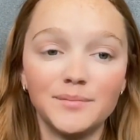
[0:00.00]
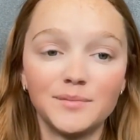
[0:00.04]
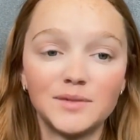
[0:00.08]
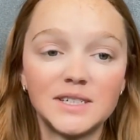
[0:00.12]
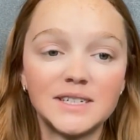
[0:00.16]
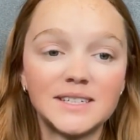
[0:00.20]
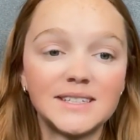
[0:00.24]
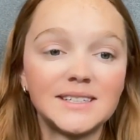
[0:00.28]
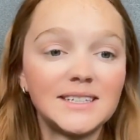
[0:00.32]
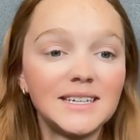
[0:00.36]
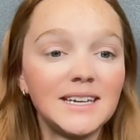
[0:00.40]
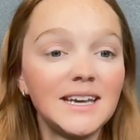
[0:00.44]
to
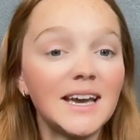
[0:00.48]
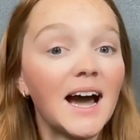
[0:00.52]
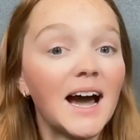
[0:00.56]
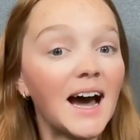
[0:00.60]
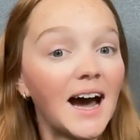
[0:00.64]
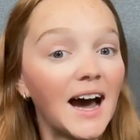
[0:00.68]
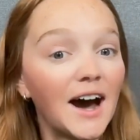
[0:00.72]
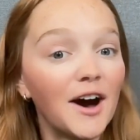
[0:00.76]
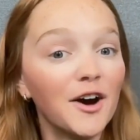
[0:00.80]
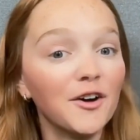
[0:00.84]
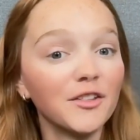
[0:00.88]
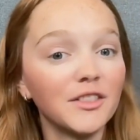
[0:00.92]
see
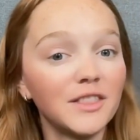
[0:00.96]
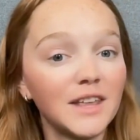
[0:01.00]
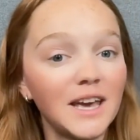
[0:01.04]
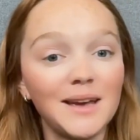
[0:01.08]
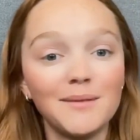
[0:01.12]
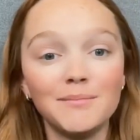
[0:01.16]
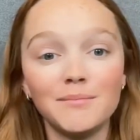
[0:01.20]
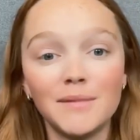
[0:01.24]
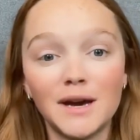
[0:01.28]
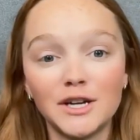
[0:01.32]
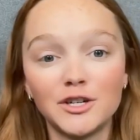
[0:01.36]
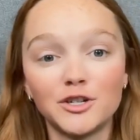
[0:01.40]
how they
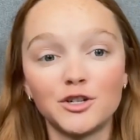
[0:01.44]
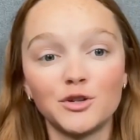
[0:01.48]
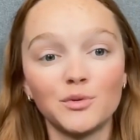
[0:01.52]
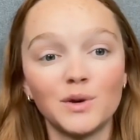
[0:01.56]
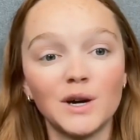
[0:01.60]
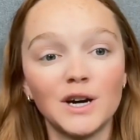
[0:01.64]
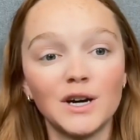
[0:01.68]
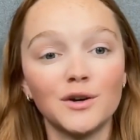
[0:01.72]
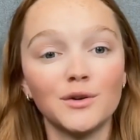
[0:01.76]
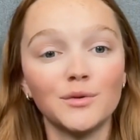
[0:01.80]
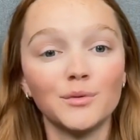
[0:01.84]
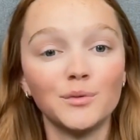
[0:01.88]
mesh
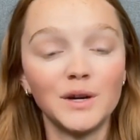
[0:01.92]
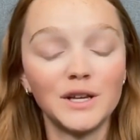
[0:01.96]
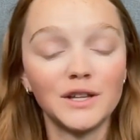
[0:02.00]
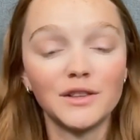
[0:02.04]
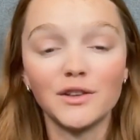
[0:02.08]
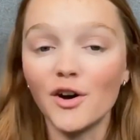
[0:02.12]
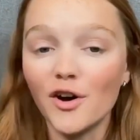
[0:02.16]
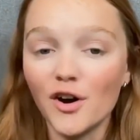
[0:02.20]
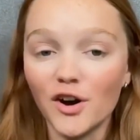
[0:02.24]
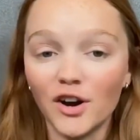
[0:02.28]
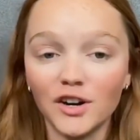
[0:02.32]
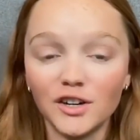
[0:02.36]
well with
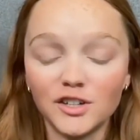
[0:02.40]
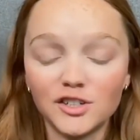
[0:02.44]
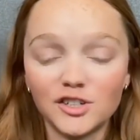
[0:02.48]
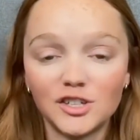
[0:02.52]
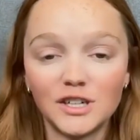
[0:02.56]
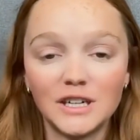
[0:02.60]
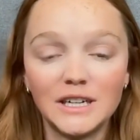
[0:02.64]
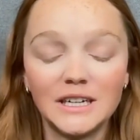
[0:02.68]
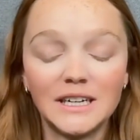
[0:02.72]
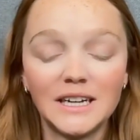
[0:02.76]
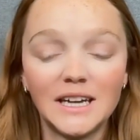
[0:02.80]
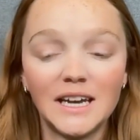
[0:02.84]
Arch
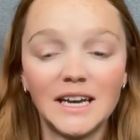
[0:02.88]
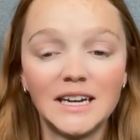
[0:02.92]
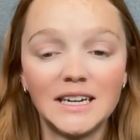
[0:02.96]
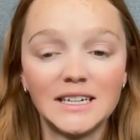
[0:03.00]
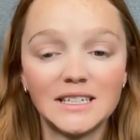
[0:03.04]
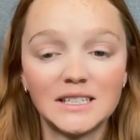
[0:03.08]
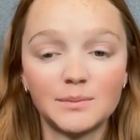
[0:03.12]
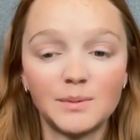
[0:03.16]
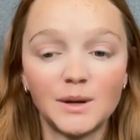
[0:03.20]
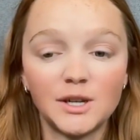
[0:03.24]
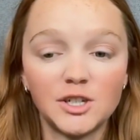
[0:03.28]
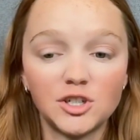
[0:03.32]
and
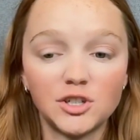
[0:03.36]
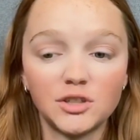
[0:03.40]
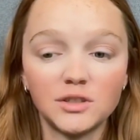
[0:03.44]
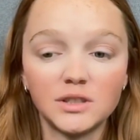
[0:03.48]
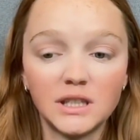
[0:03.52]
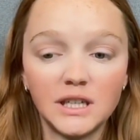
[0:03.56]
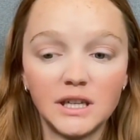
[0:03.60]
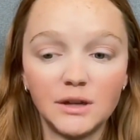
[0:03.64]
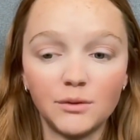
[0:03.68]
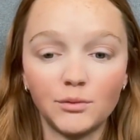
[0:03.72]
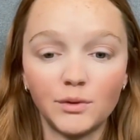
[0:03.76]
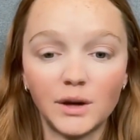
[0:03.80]

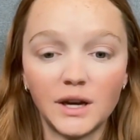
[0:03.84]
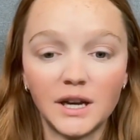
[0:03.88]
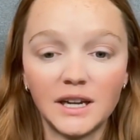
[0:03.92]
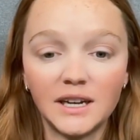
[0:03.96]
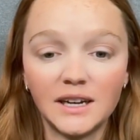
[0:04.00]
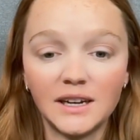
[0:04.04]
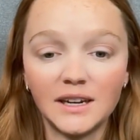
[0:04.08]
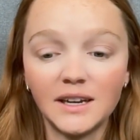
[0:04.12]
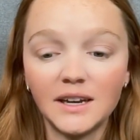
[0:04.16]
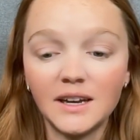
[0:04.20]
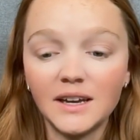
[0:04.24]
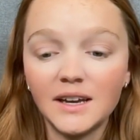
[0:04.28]
especially
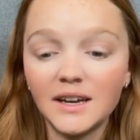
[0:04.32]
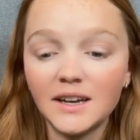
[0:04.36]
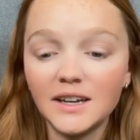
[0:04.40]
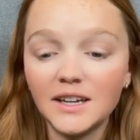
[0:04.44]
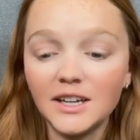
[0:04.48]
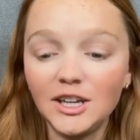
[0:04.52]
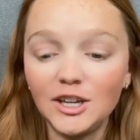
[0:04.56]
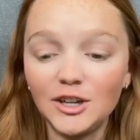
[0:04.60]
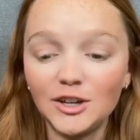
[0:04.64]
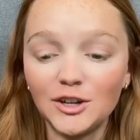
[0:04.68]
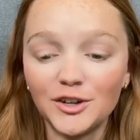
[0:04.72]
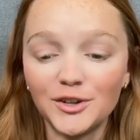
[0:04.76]
when,
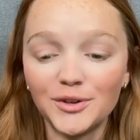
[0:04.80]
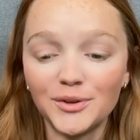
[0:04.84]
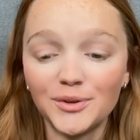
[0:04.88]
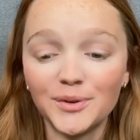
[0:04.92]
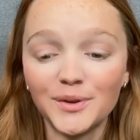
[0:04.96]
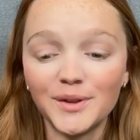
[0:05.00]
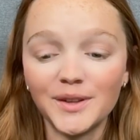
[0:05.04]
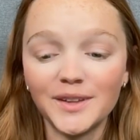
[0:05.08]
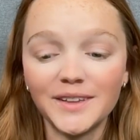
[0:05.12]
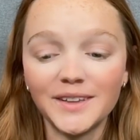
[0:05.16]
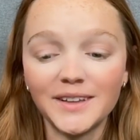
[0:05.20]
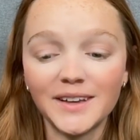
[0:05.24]
you know,
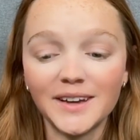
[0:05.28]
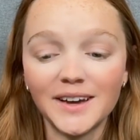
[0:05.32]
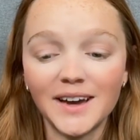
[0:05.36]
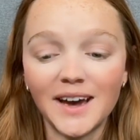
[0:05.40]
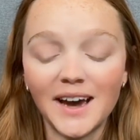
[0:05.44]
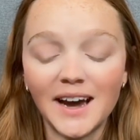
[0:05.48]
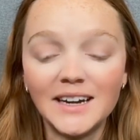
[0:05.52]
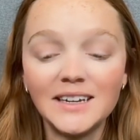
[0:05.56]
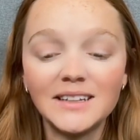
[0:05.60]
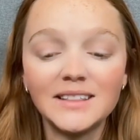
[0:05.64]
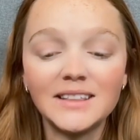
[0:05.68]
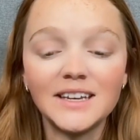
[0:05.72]

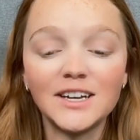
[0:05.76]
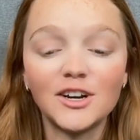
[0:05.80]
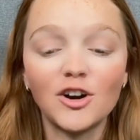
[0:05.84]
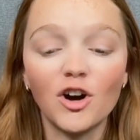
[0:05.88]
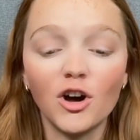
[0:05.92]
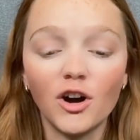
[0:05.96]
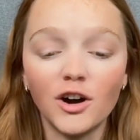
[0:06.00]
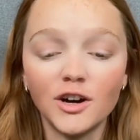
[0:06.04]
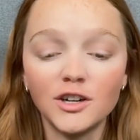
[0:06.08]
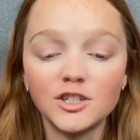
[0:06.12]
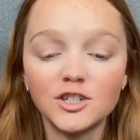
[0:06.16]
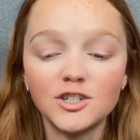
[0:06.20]
I think
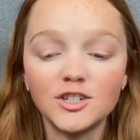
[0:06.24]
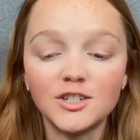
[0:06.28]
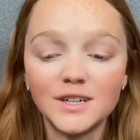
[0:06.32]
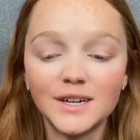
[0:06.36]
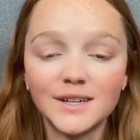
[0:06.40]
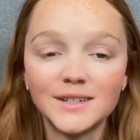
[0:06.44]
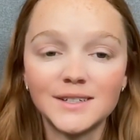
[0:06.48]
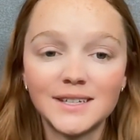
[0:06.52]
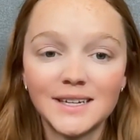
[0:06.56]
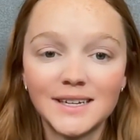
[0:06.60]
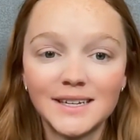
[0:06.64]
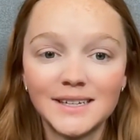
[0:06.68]
Arch
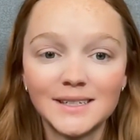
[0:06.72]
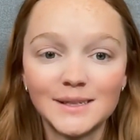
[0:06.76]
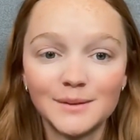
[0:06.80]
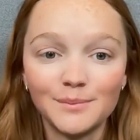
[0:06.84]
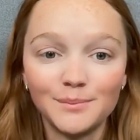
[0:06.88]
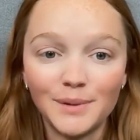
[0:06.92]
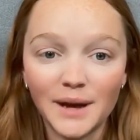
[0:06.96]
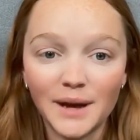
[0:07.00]
does his